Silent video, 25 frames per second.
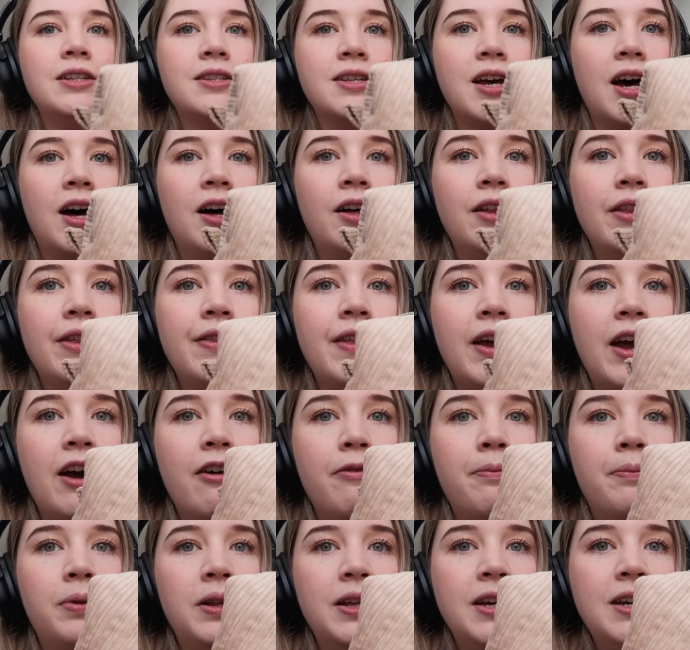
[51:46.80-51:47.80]
tell that they
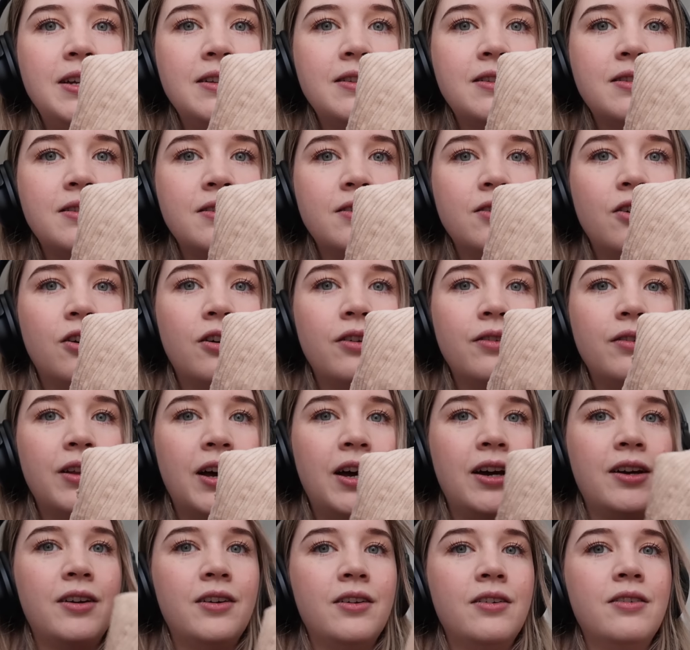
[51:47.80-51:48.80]
have pleats, not
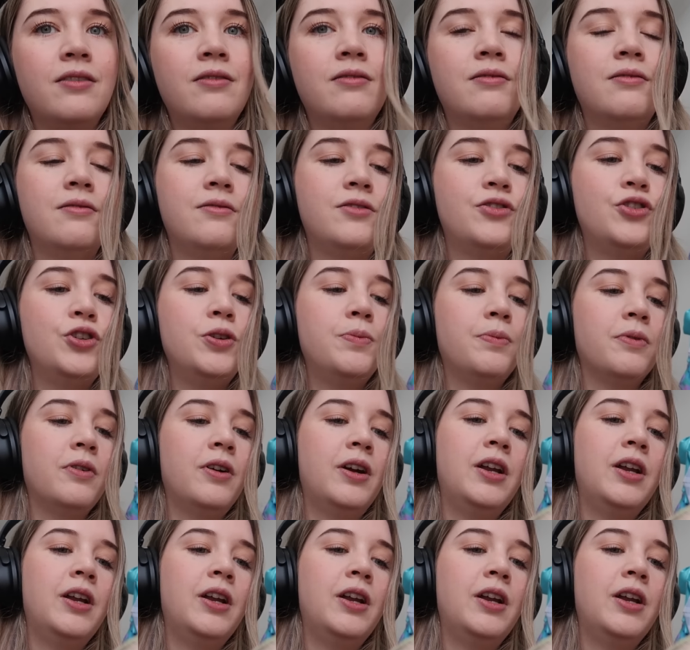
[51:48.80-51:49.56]
like super